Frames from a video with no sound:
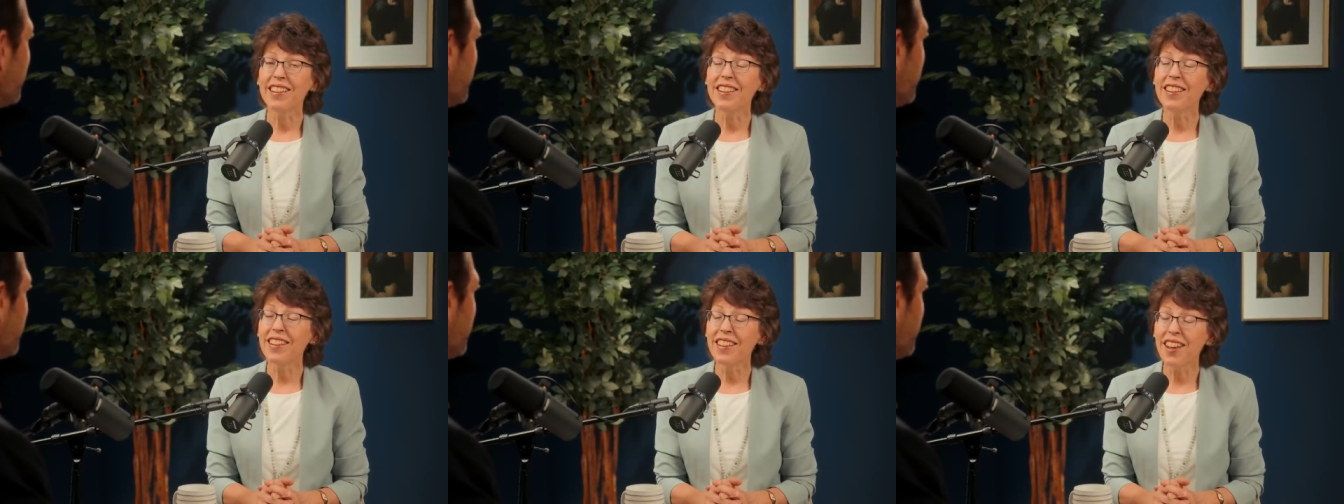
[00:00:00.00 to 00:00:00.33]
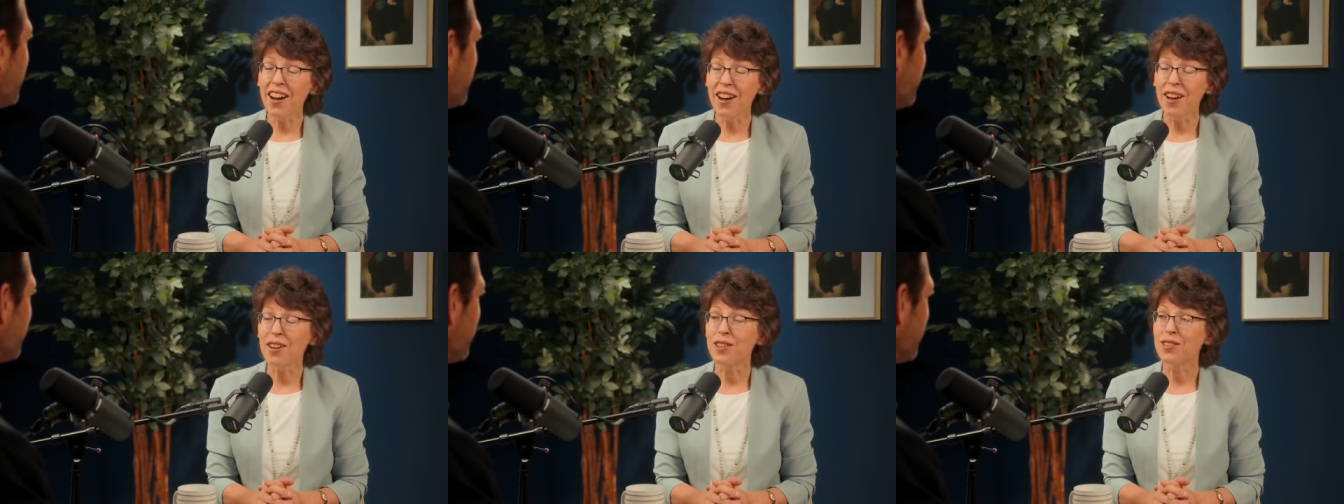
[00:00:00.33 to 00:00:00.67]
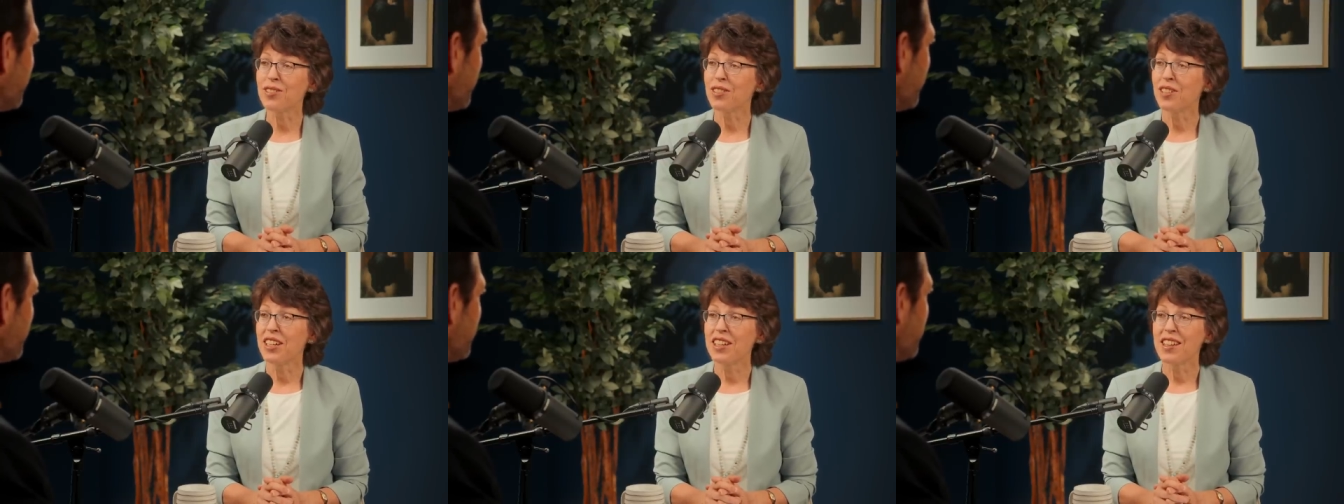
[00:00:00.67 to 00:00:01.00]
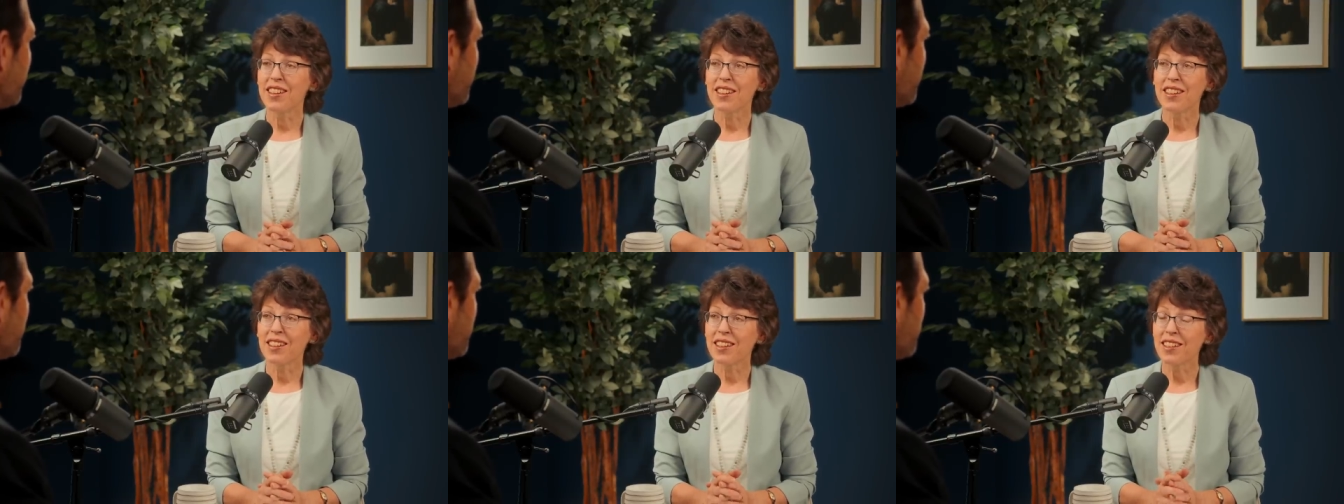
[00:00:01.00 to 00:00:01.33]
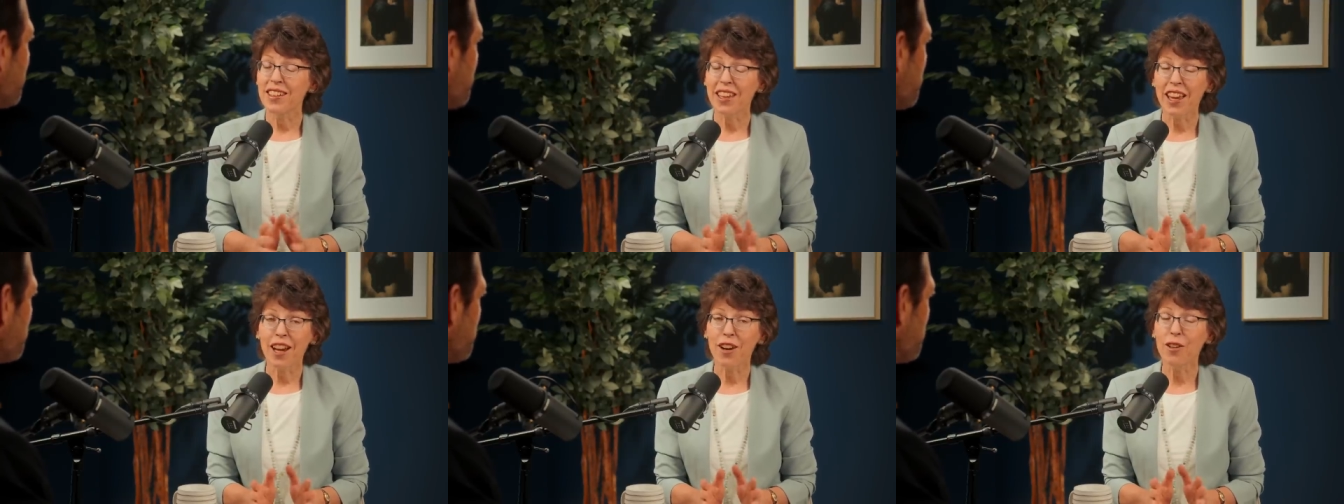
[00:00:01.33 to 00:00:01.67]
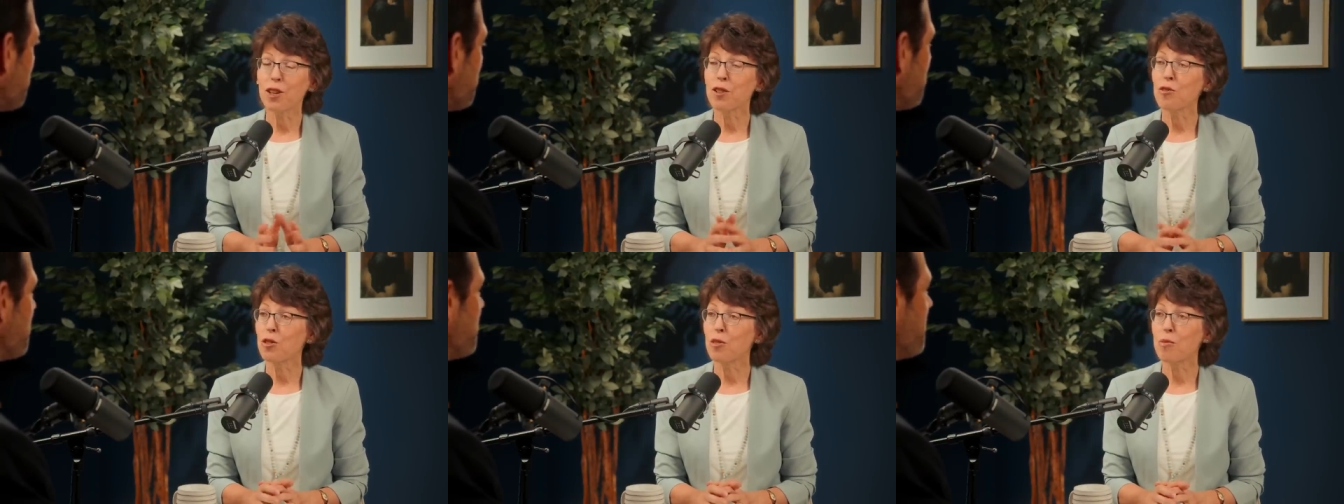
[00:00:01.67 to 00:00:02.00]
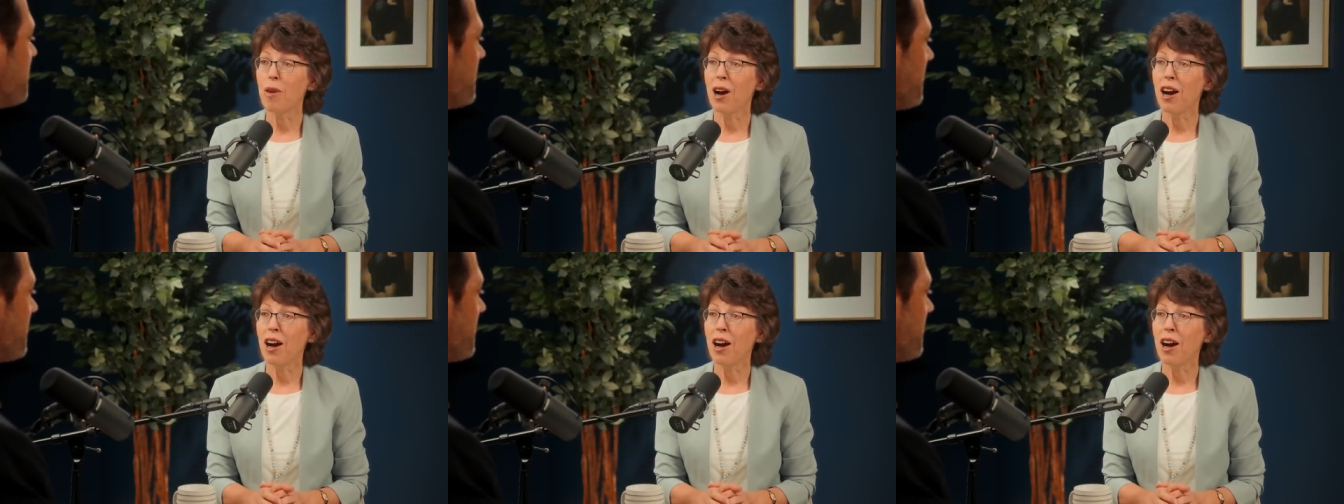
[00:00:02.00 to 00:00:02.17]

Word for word: love caring for mm.